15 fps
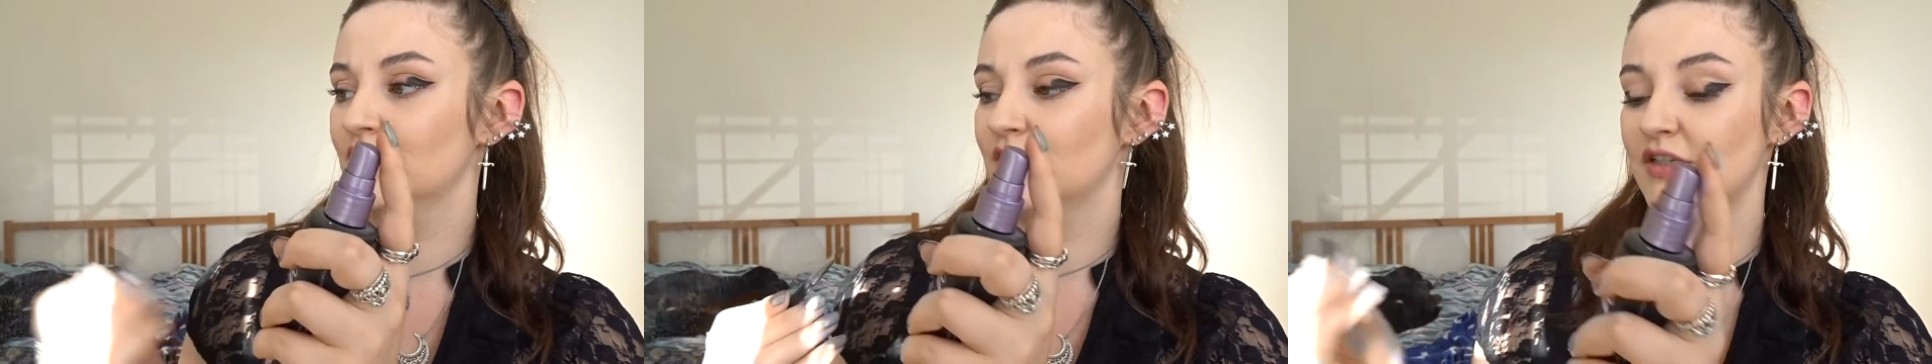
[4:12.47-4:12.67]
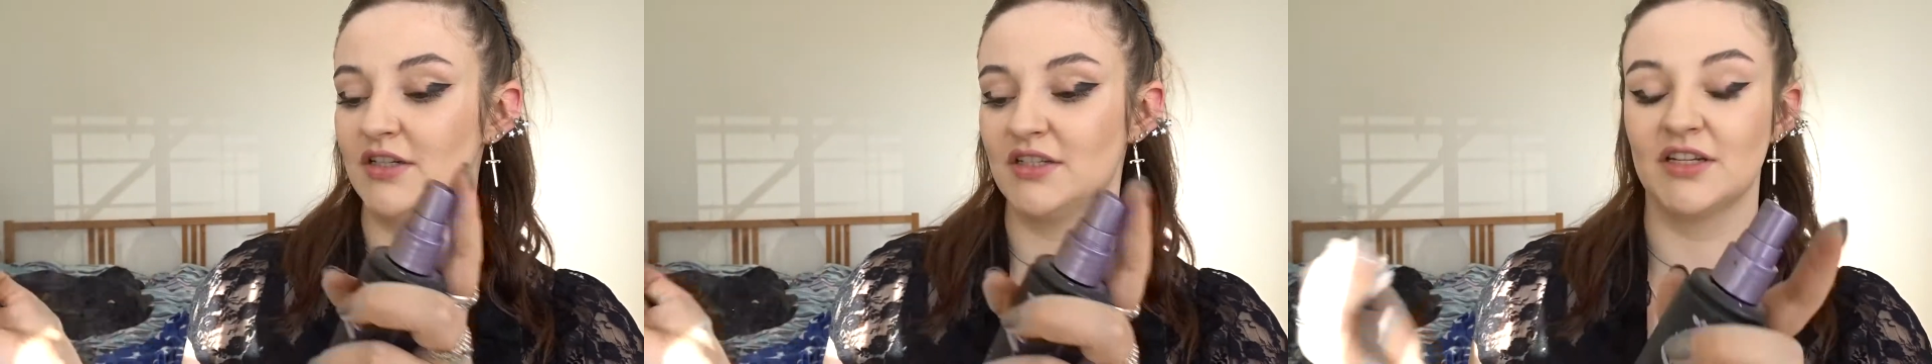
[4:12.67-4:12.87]

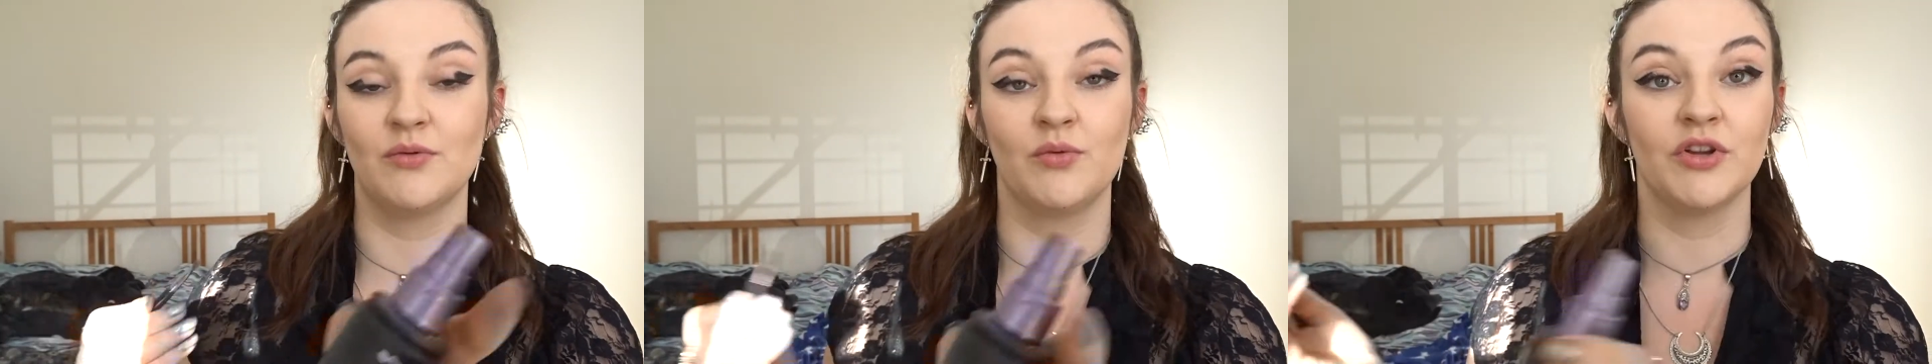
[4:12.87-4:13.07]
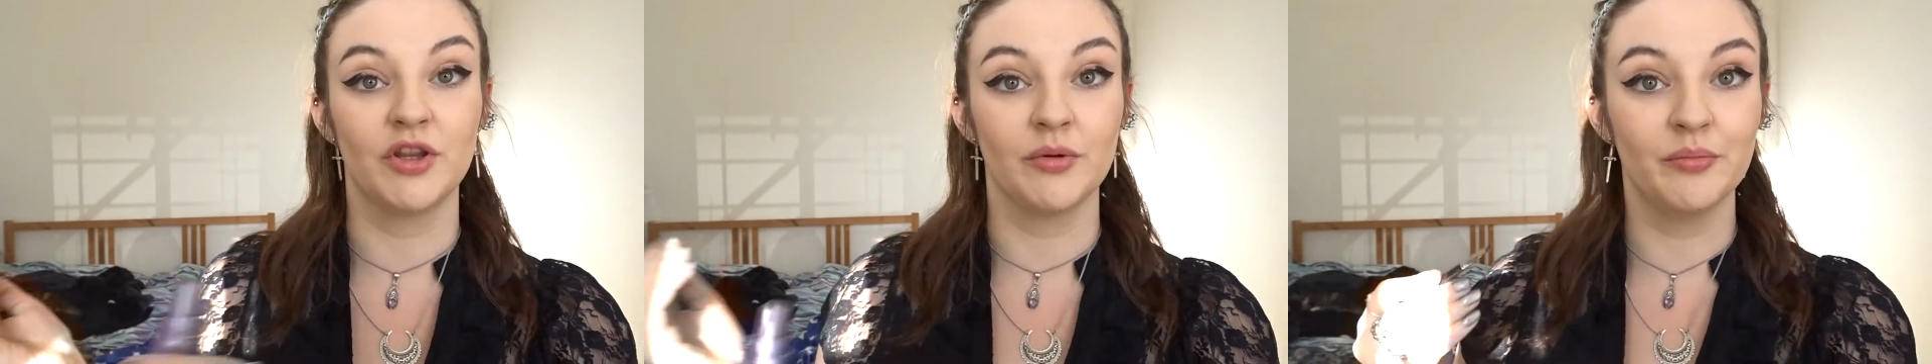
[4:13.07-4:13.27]
because I
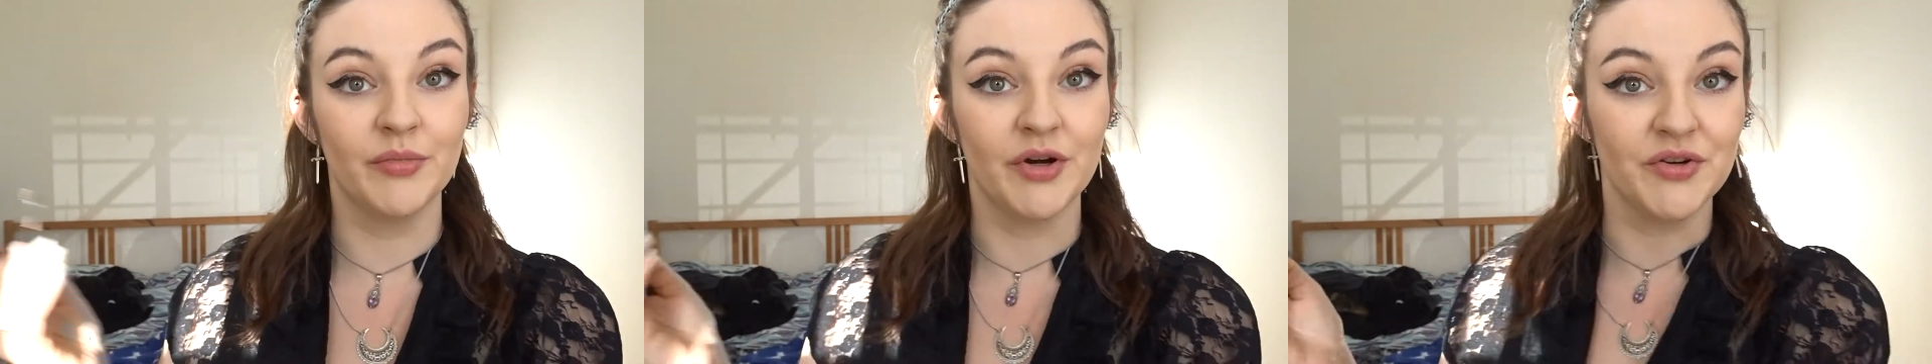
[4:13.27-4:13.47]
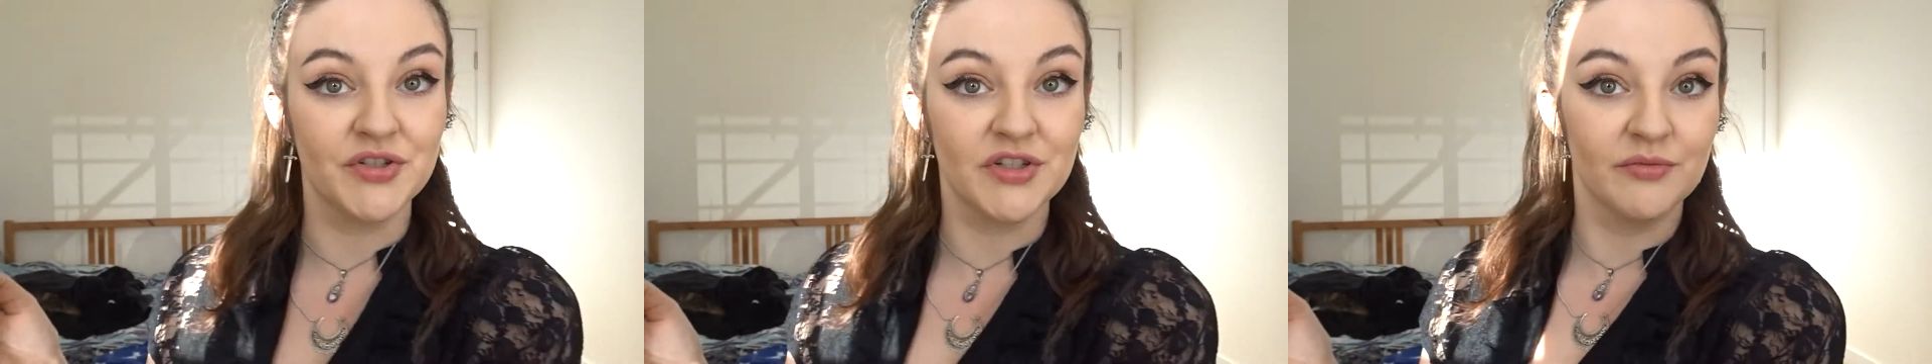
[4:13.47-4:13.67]
want the
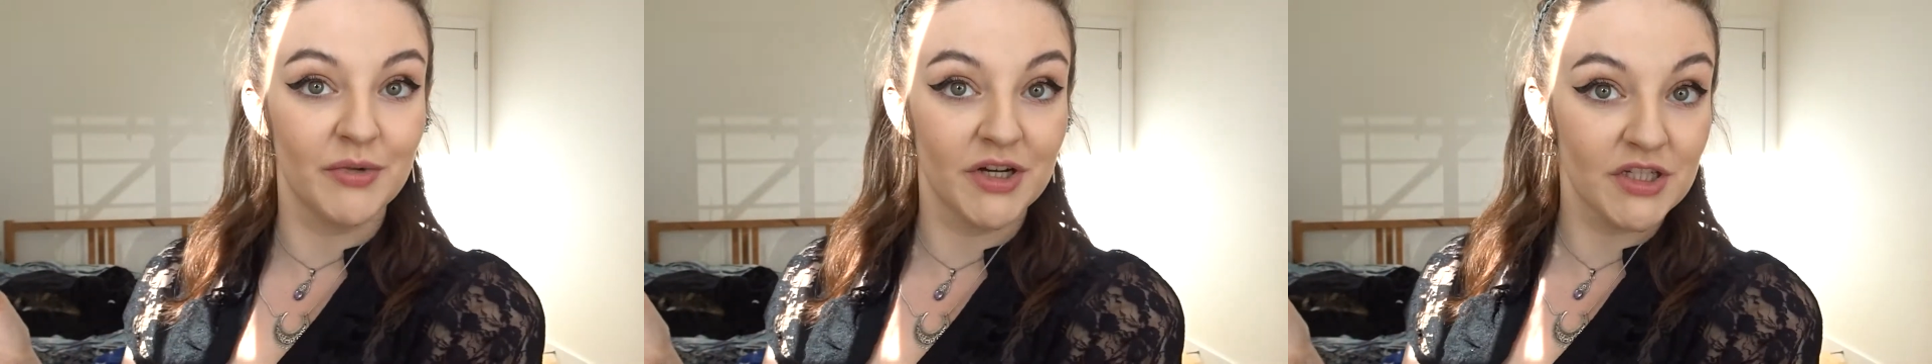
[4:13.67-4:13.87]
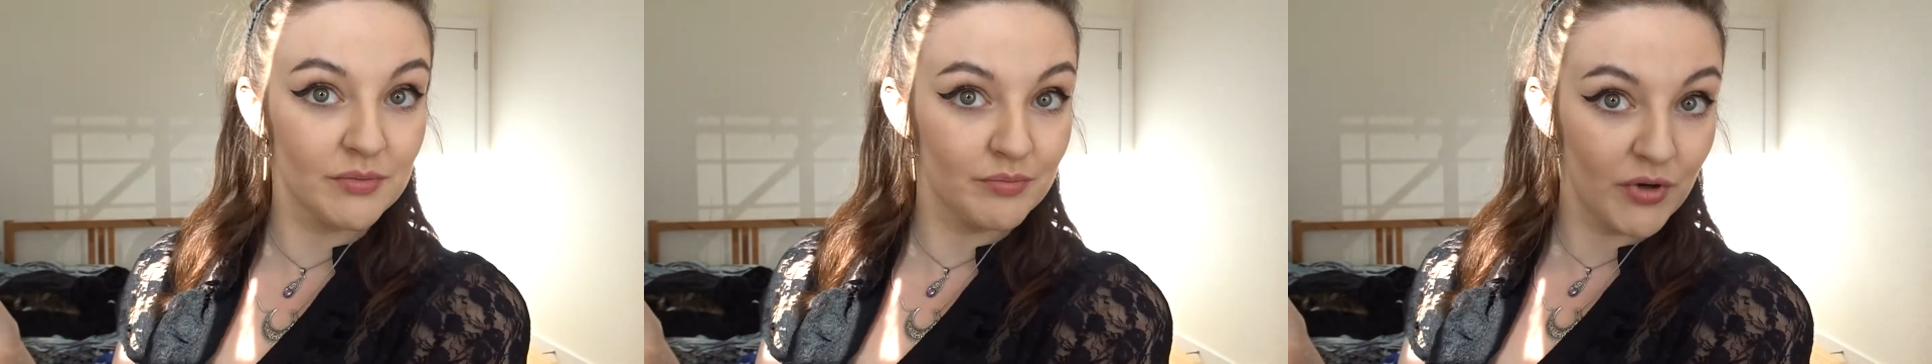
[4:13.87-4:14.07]
most of
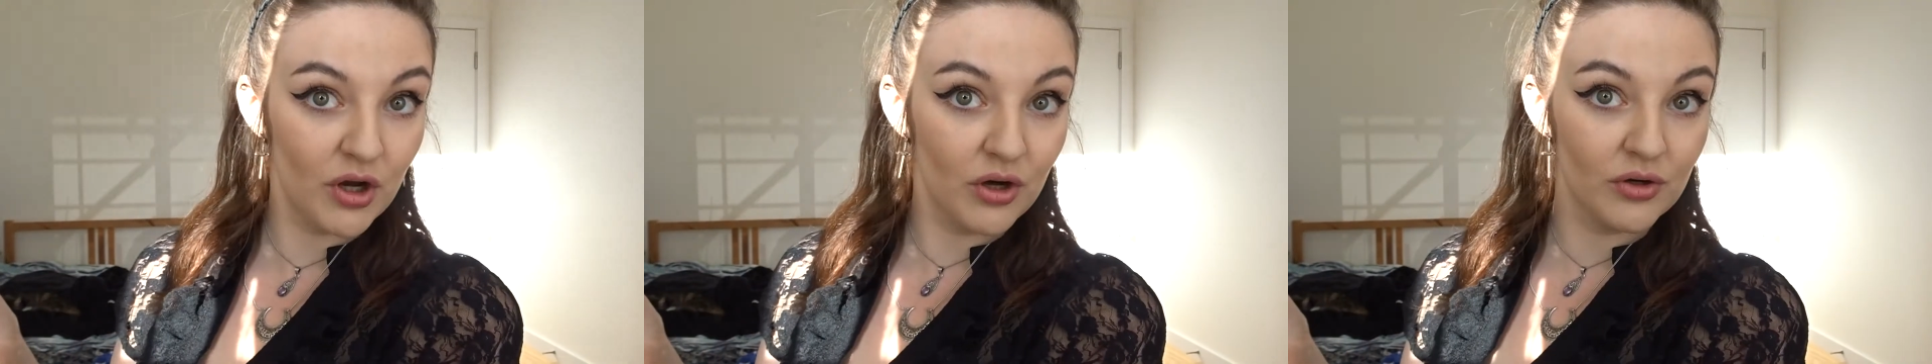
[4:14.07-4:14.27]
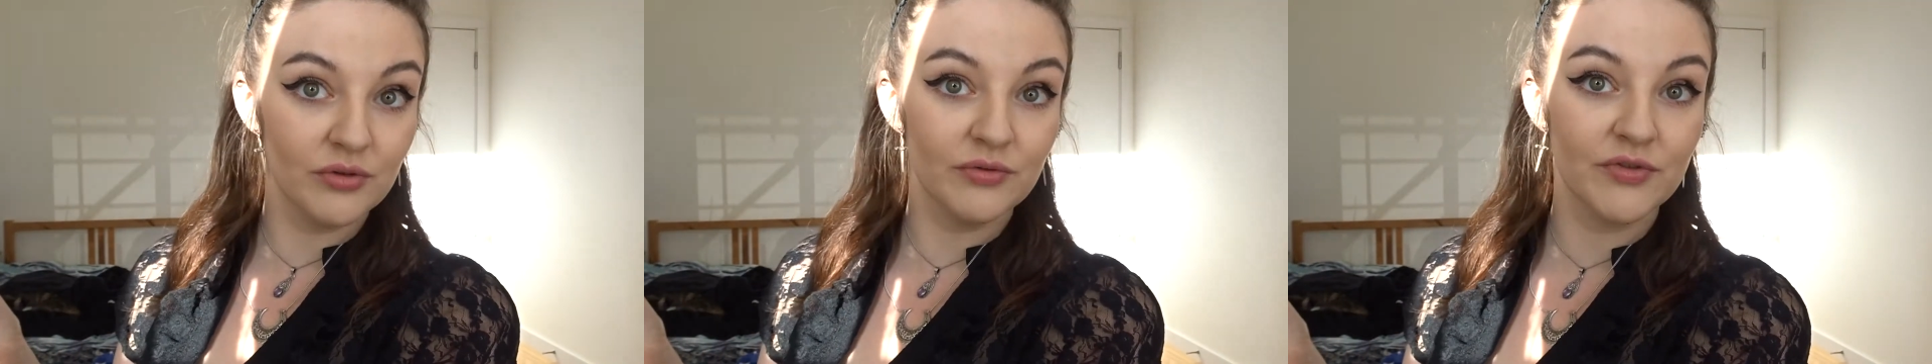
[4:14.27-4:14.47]
my
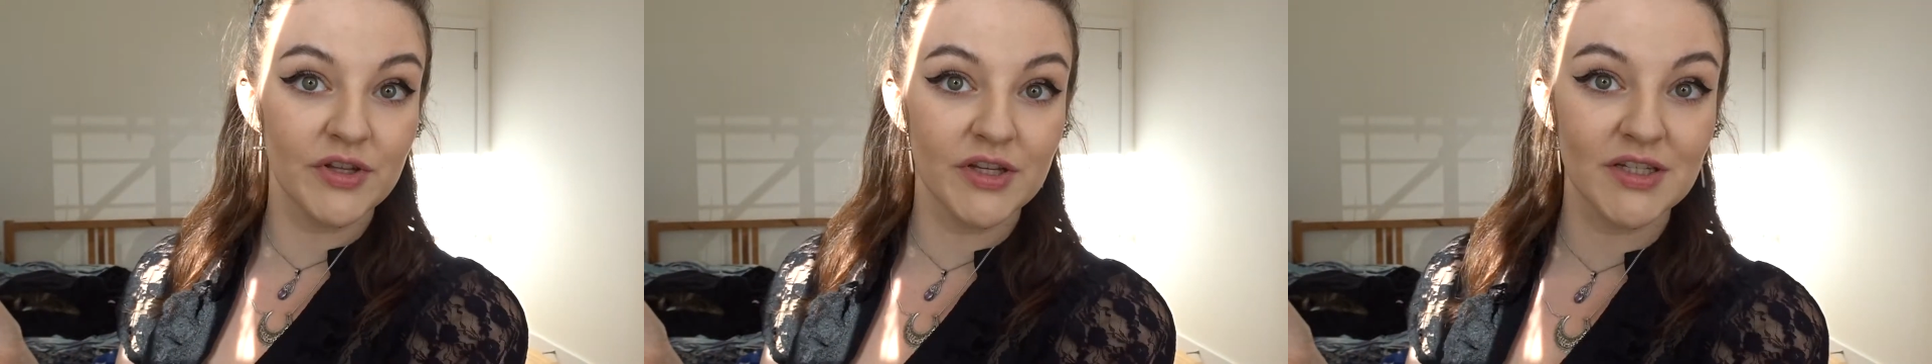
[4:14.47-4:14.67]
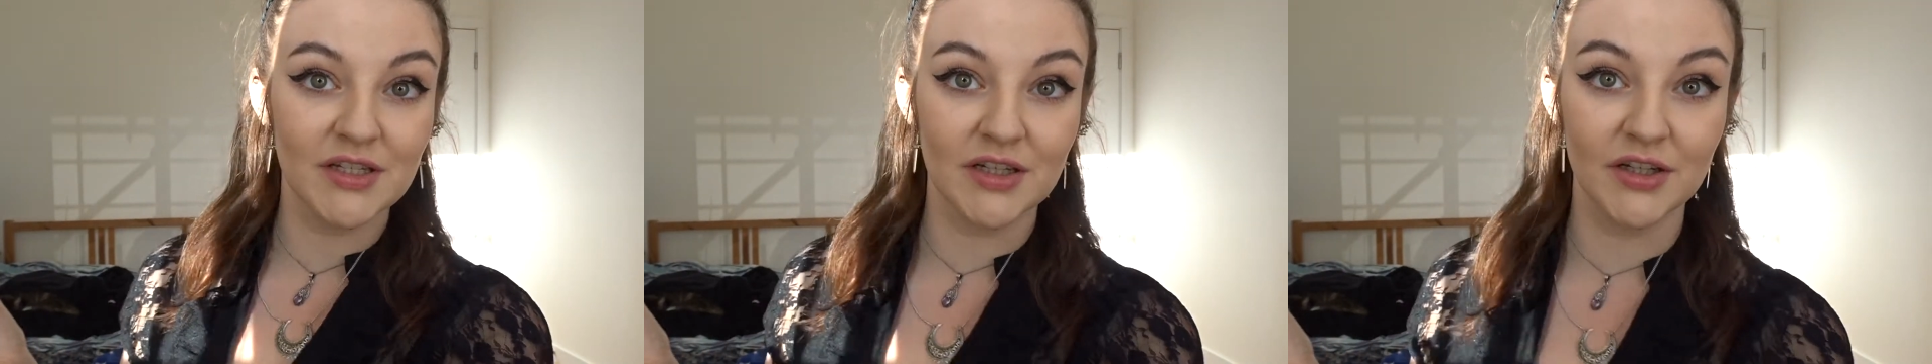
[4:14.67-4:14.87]
sparkle for this